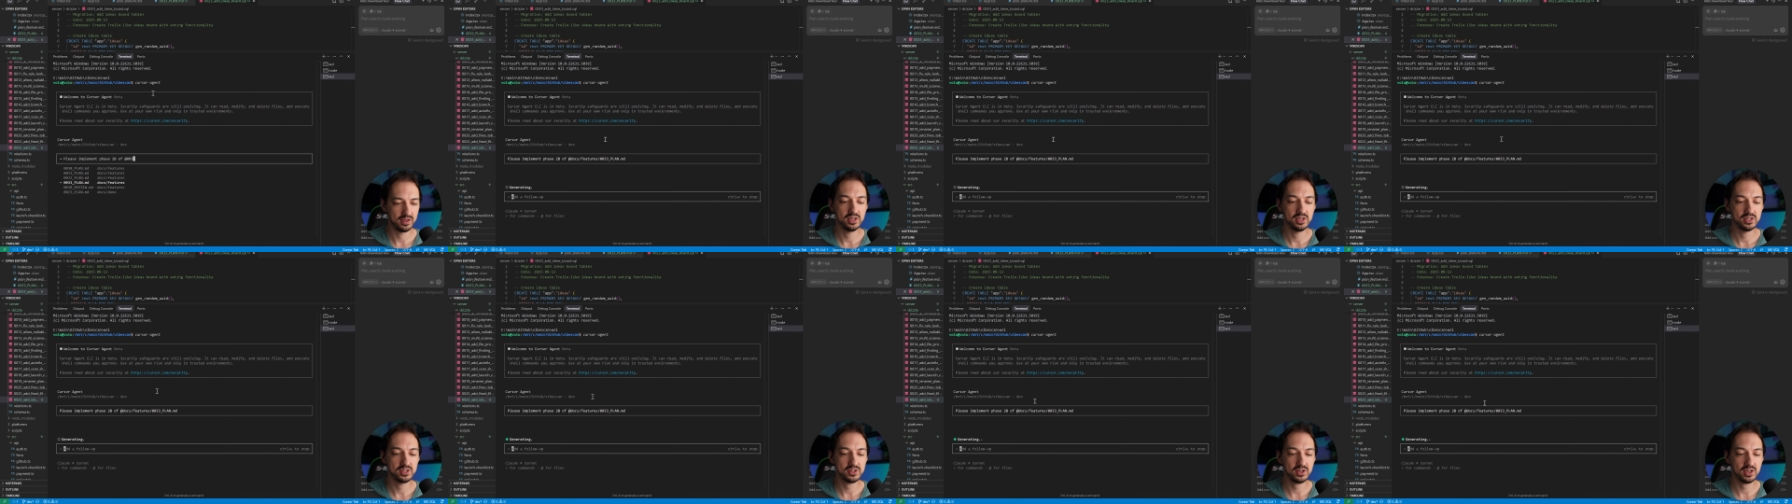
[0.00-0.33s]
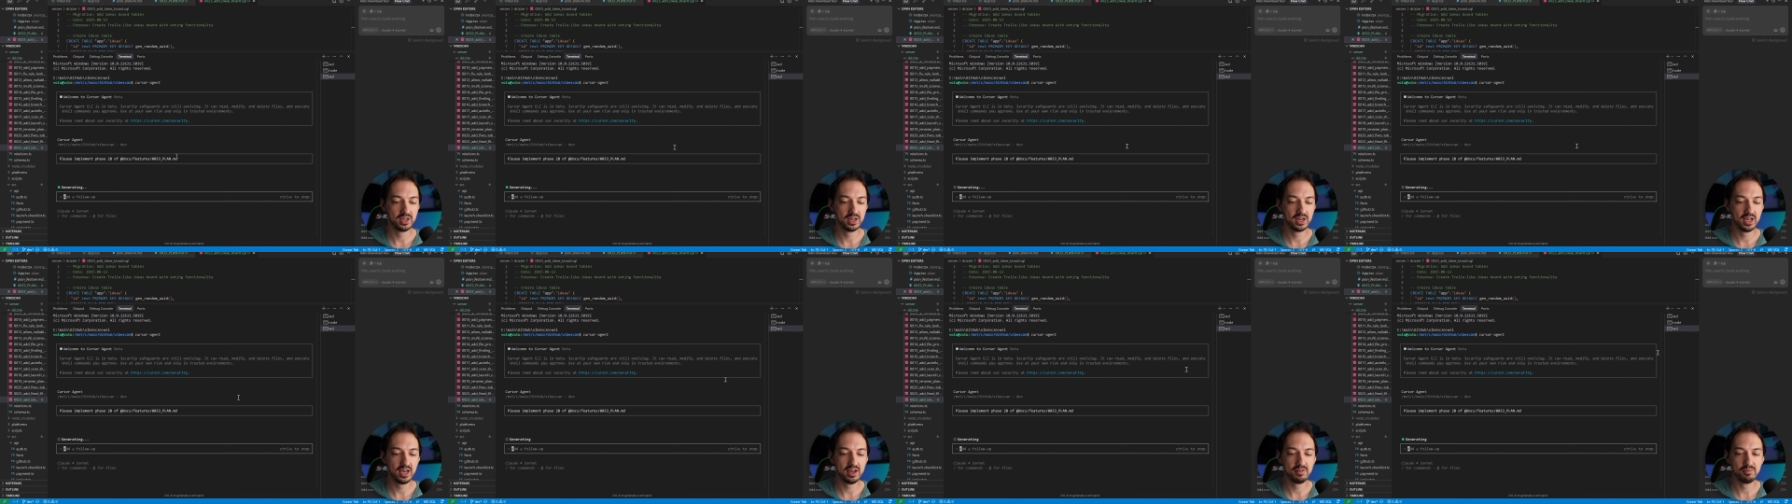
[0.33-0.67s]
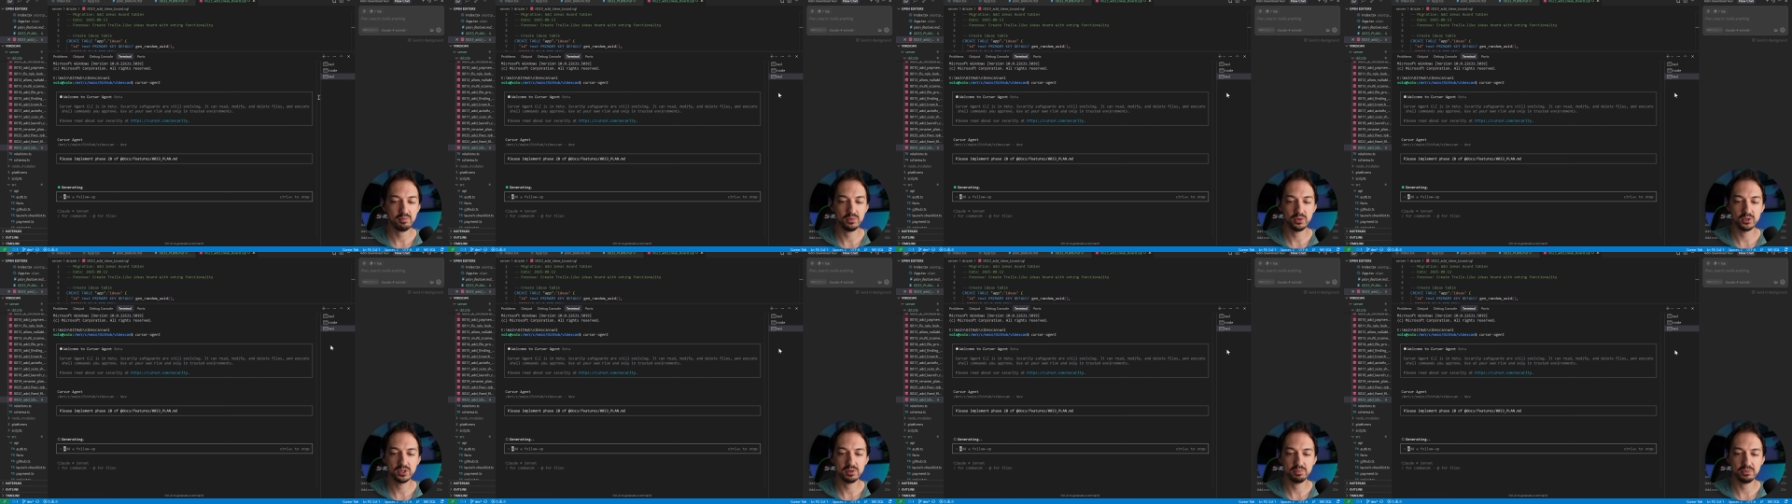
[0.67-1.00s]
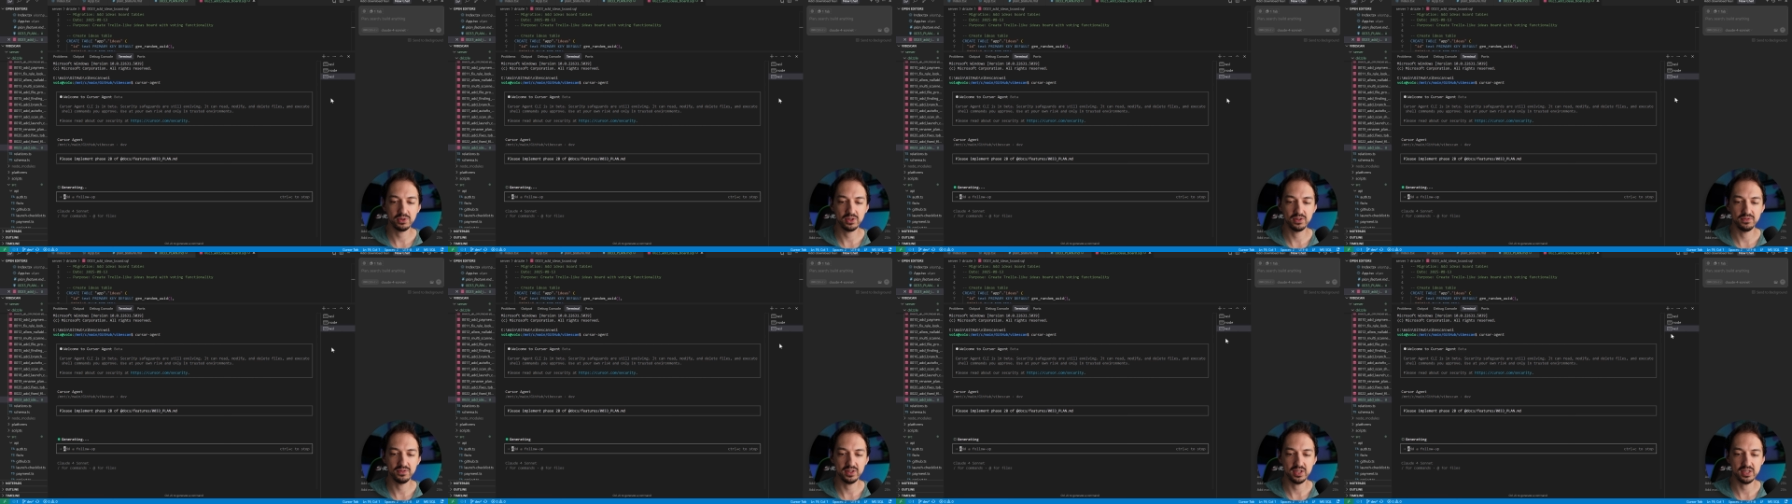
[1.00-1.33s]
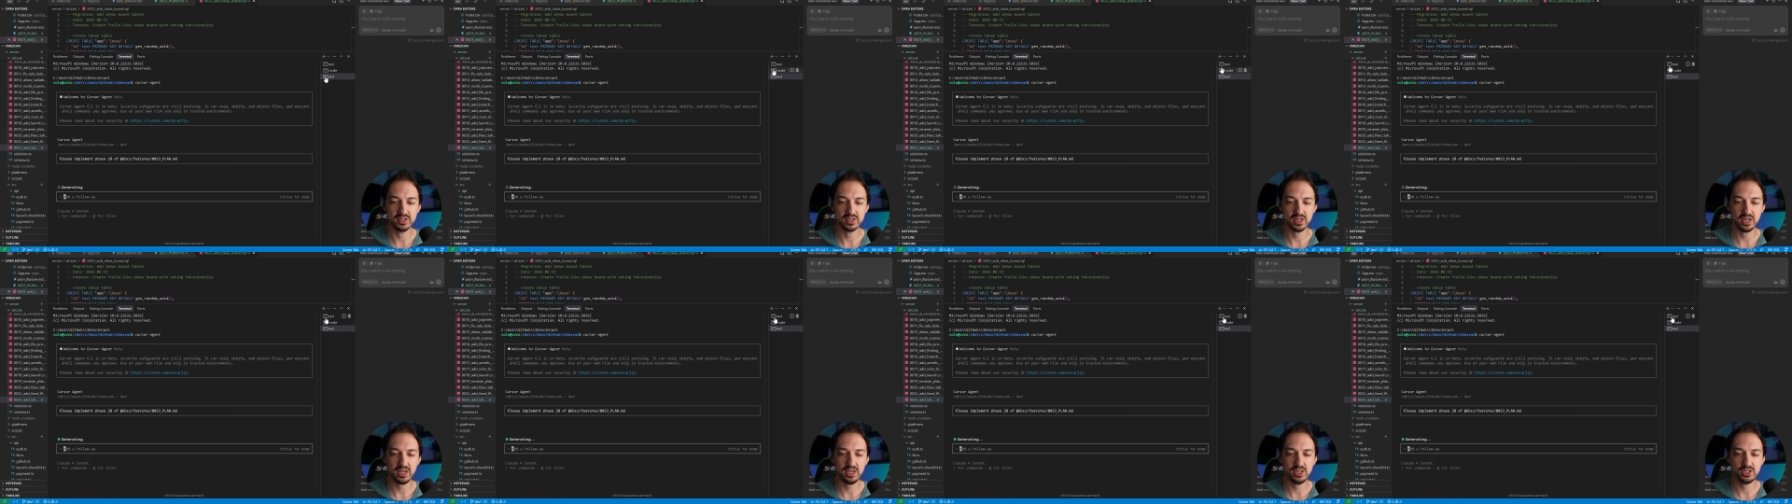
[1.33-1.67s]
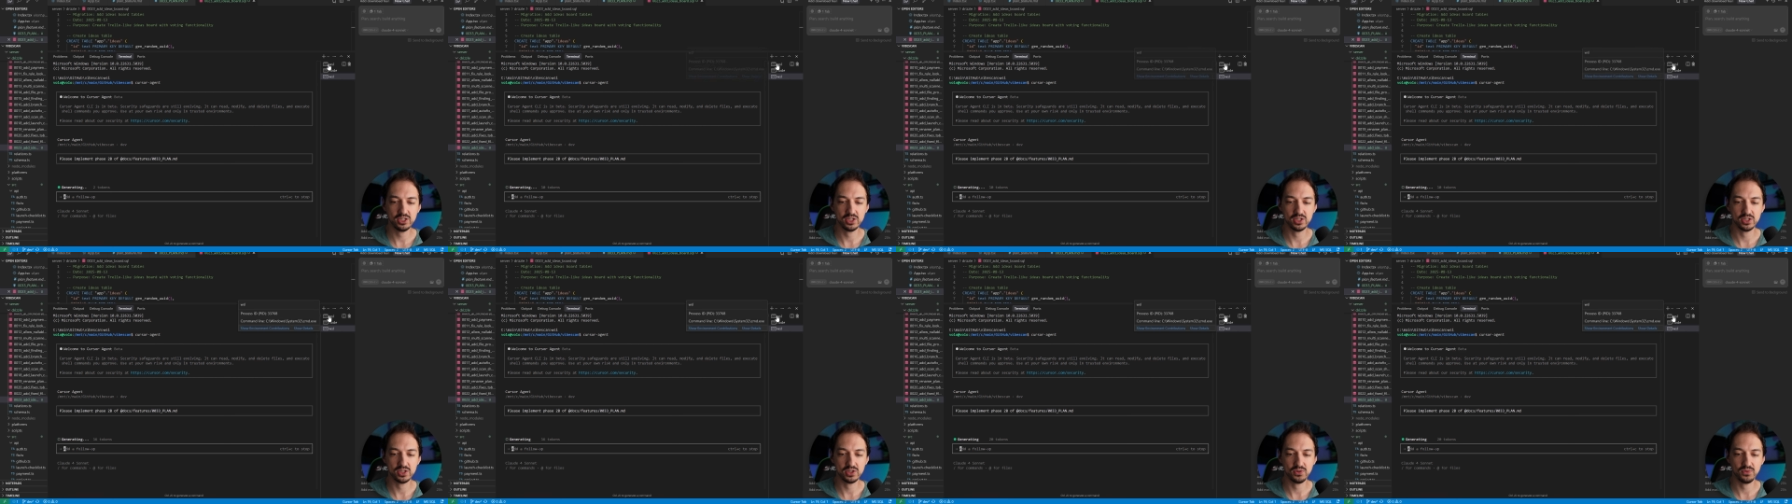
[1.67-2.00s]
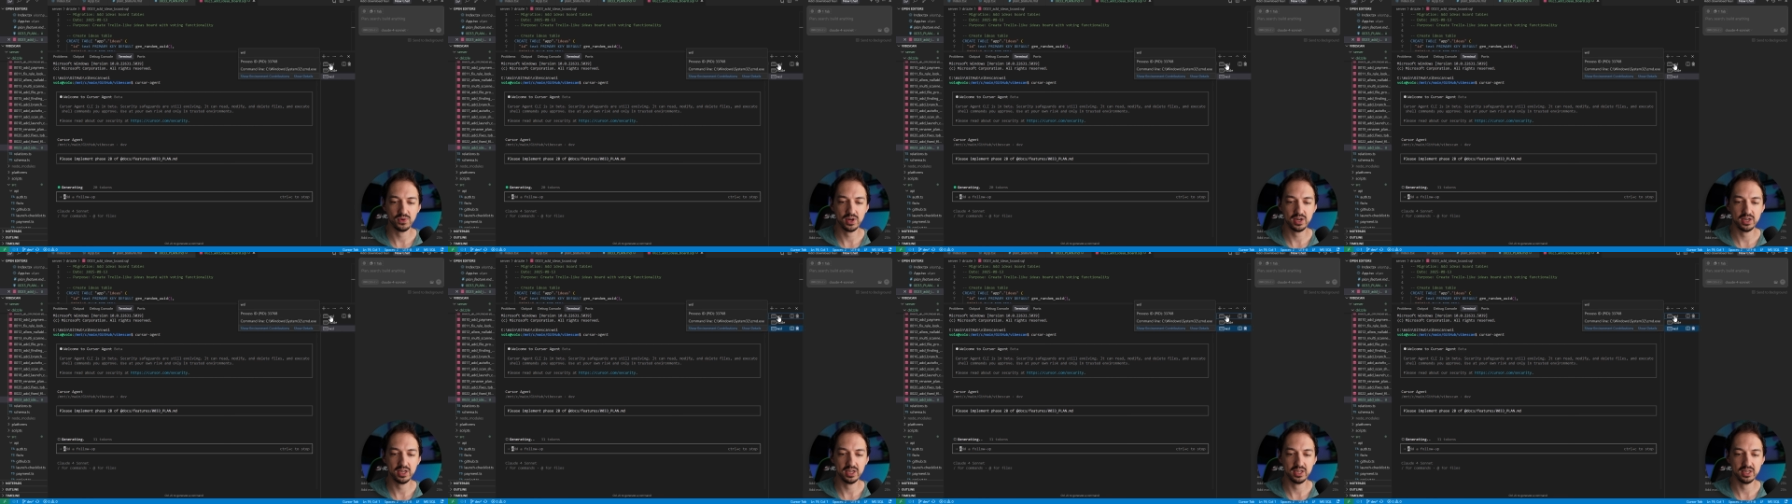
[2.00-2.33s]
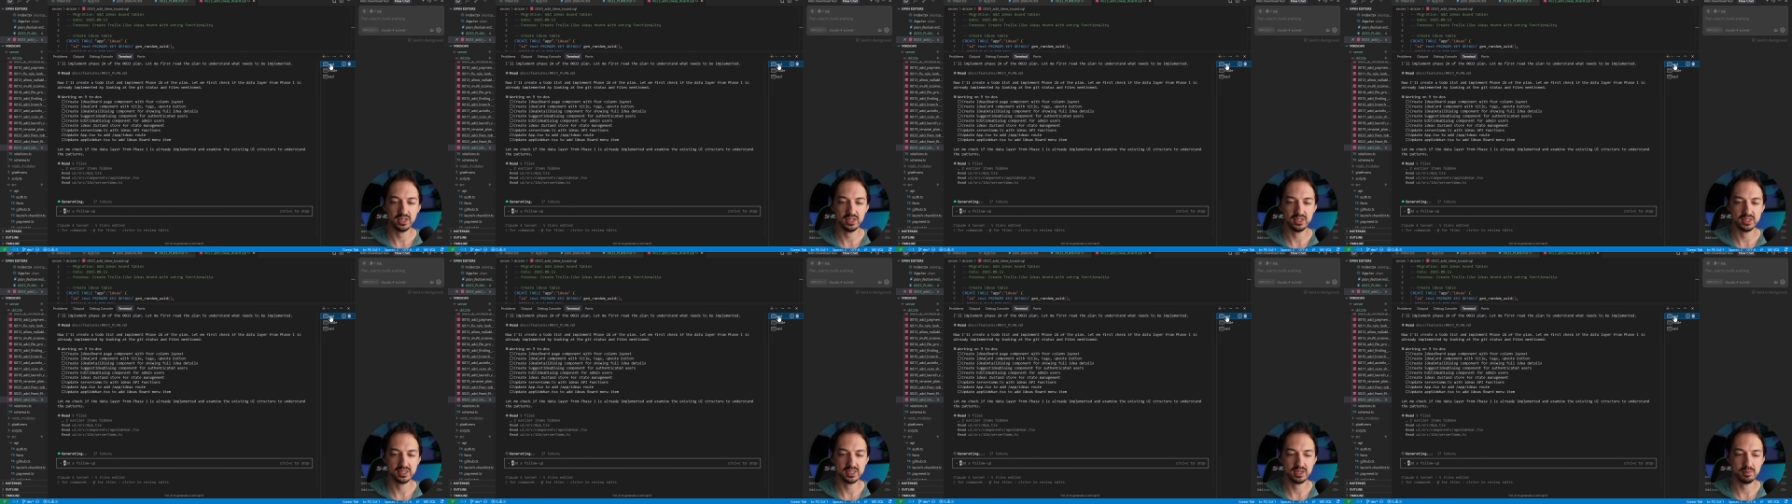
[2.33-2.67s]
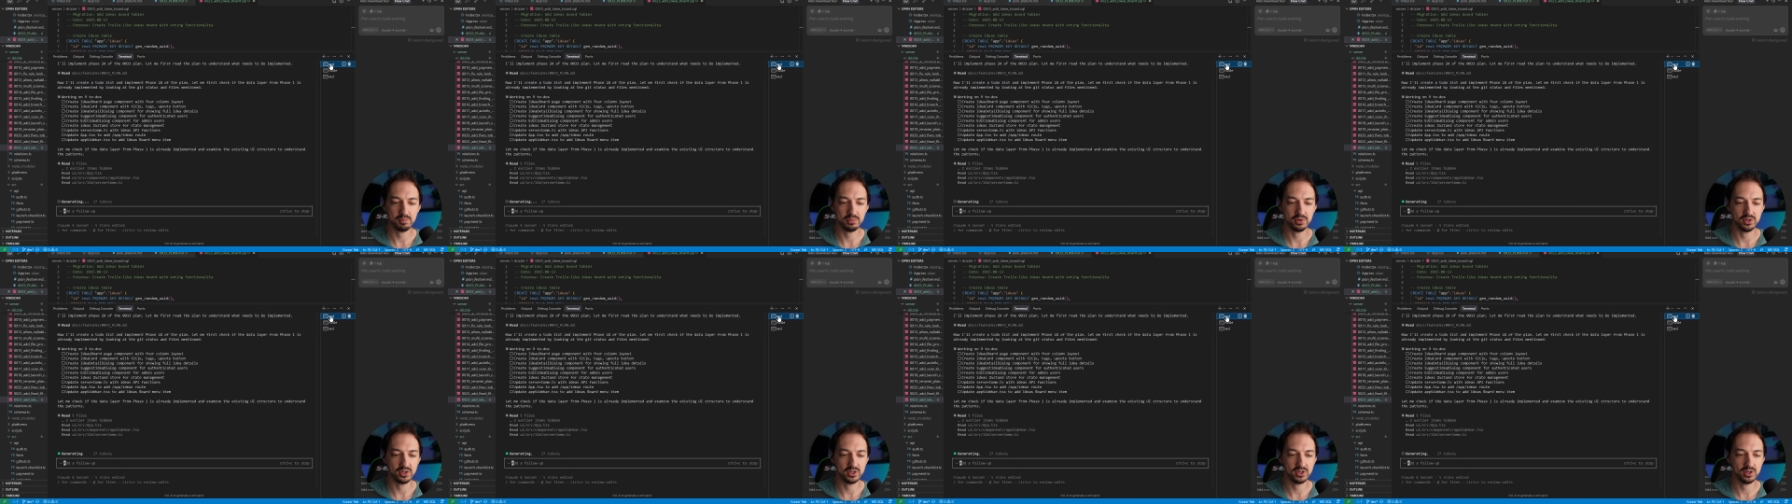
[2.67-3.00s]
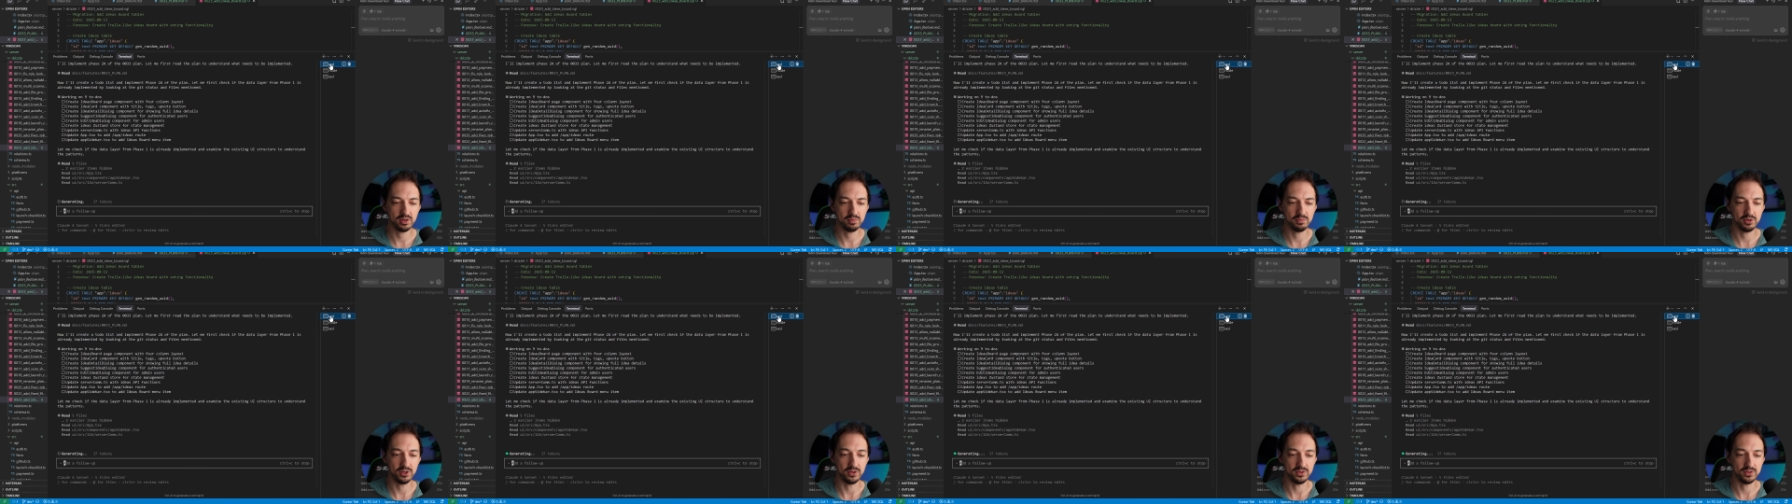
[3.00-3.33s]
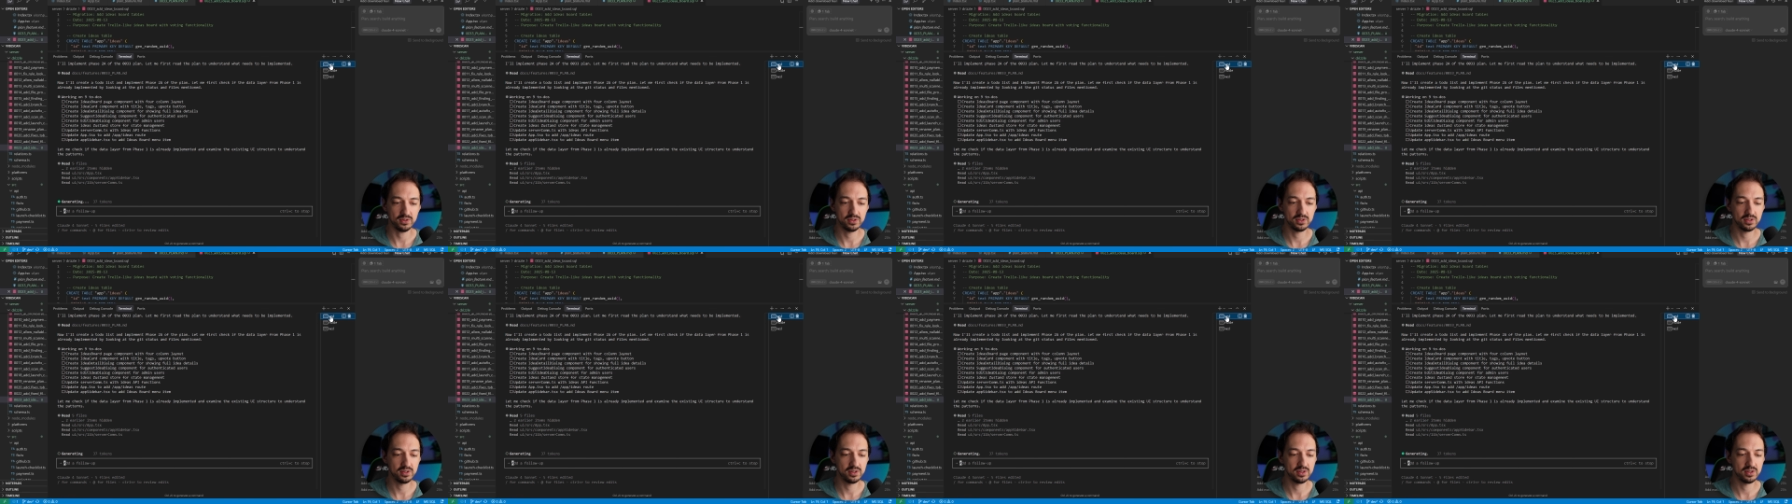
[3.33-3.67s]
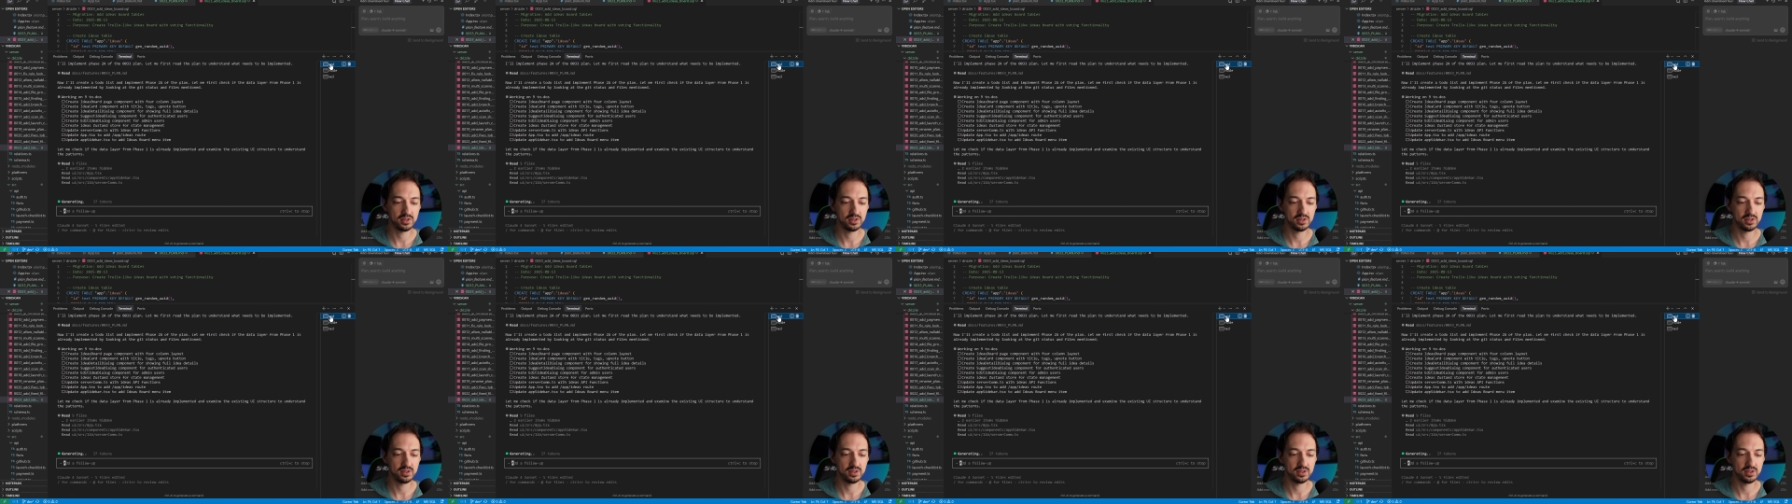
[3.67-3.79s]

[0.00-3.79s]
So I can have multiple of these agents running in separate terminals.